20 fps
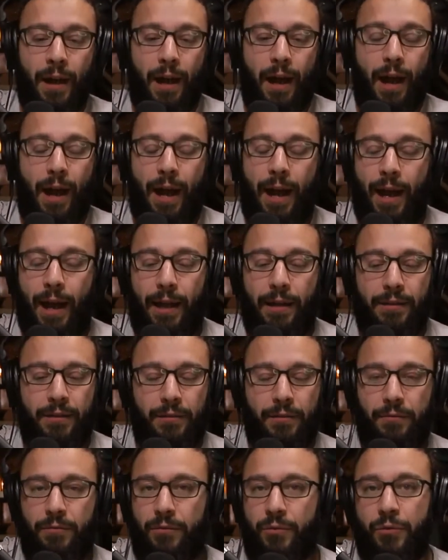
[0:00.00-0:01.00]
And
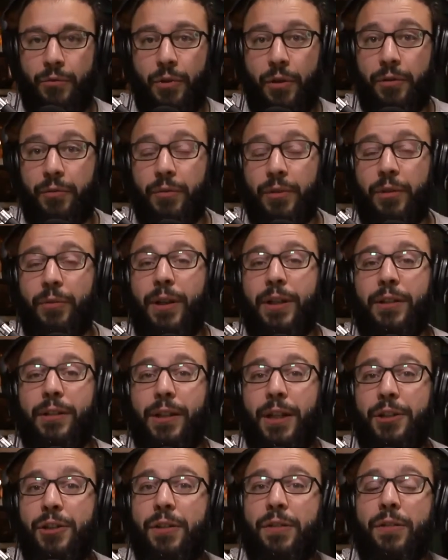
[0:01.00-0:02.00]
who knows what the
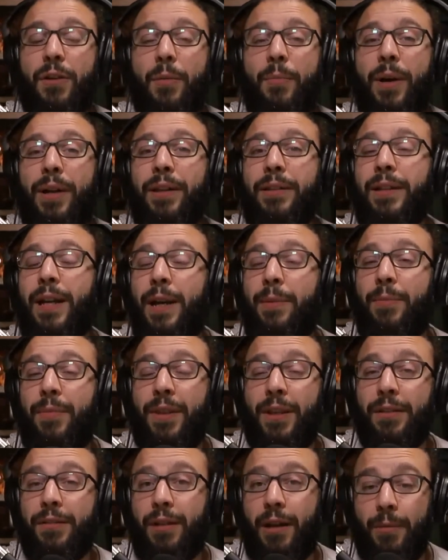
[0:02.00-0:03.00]
regulations are by the time
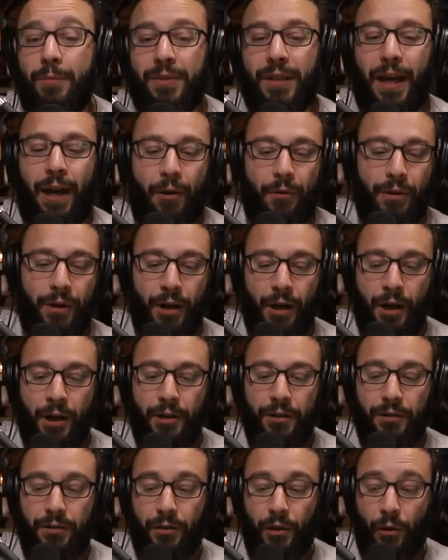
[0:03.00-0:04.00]
this comes out.
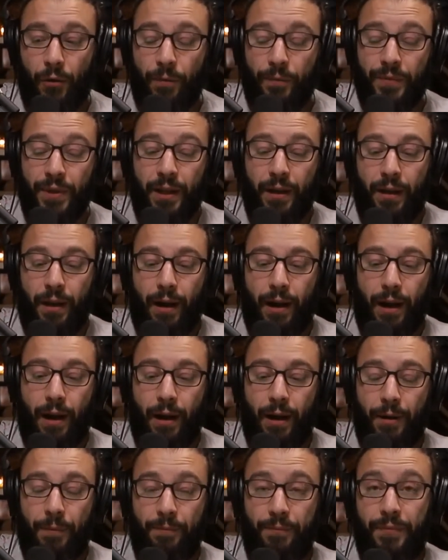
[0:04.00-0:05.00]
So
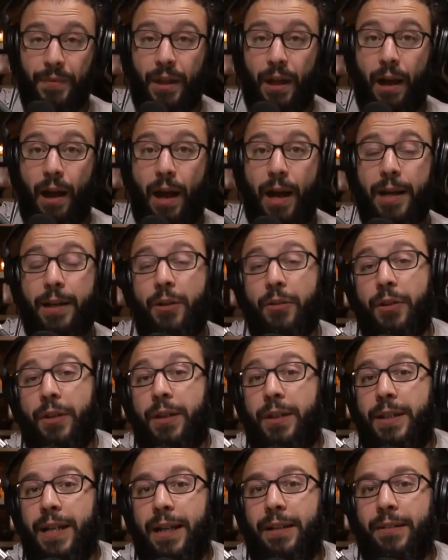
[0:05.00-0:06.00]
I go to
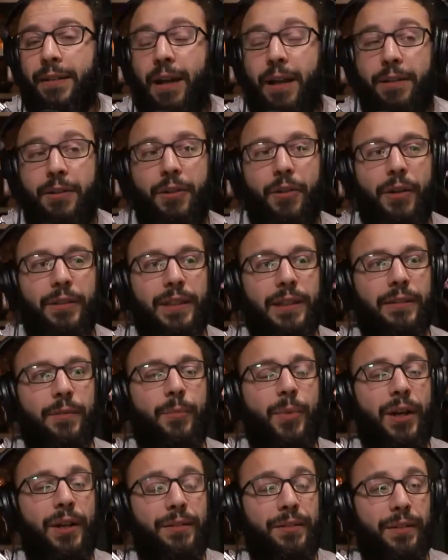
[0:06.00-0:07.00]
the Dead, you know, I take the
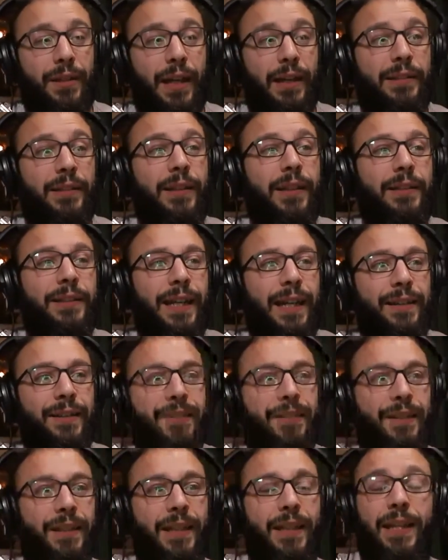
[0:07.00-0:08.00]
bus to get to the Dead
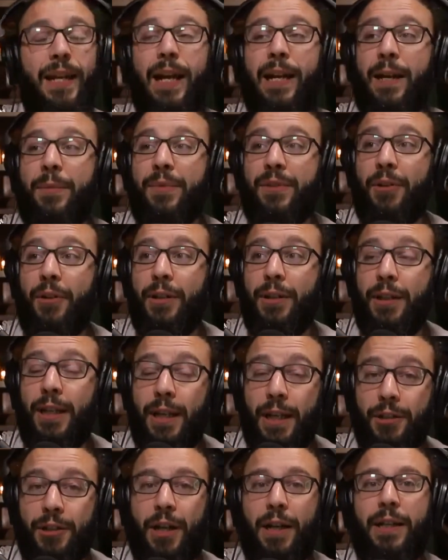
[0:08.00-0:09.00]
Sea, and I'm starting to
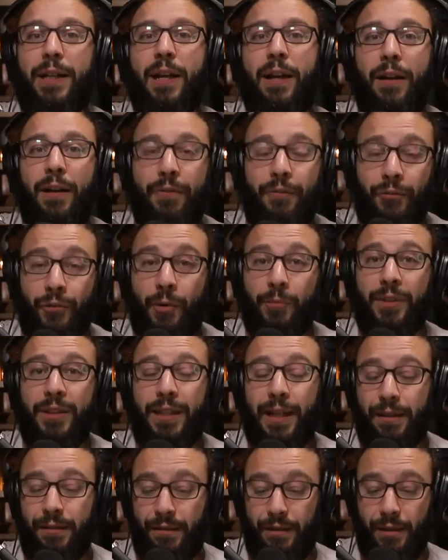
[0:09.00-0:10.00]
hitchhike from the
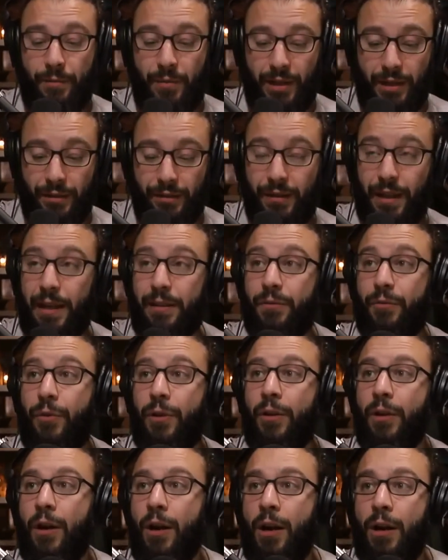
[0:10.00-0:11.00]
Dead Sea because that's
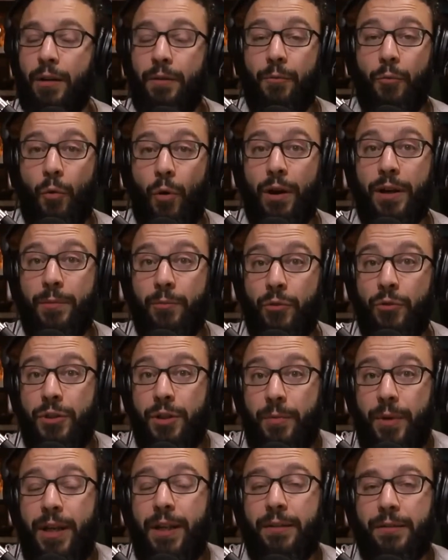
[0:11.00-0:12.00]
where Wadi
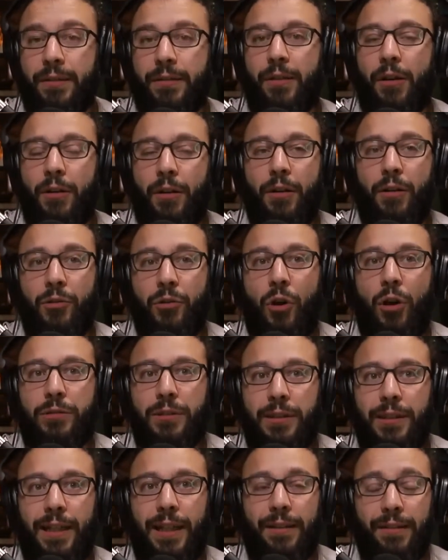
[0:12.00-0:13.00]
Mujib is. It's all along
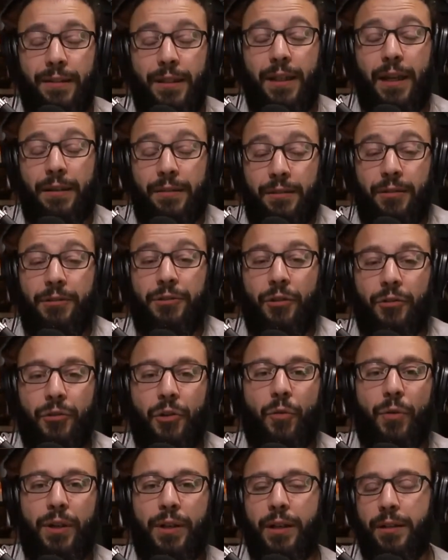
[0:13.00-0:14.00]
the Dead Sea. I still don't
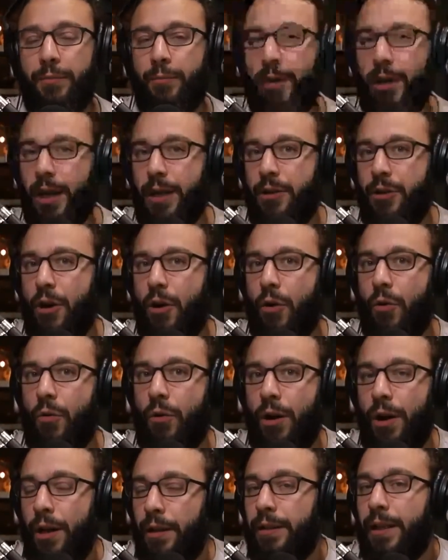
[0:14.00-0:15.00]
know what it is, but I
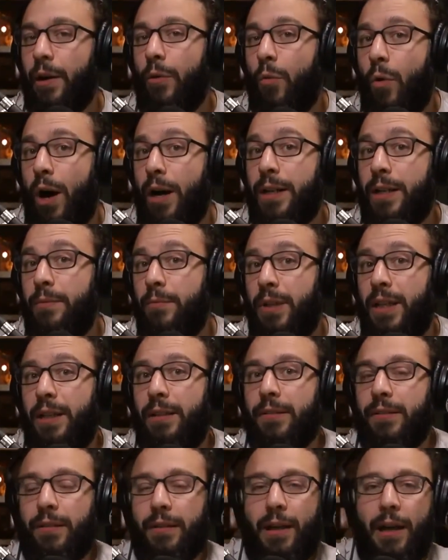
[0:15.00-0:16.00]
know that Wadi
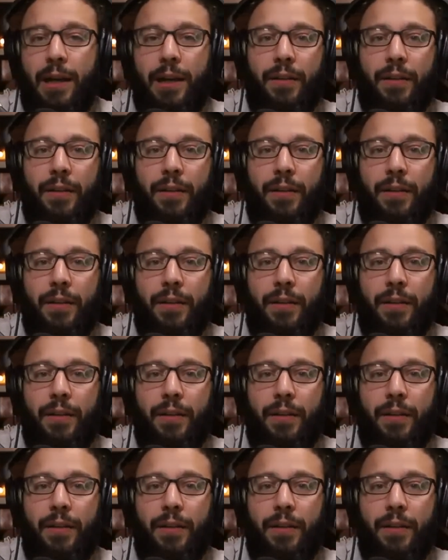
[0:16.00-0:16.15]
means kind of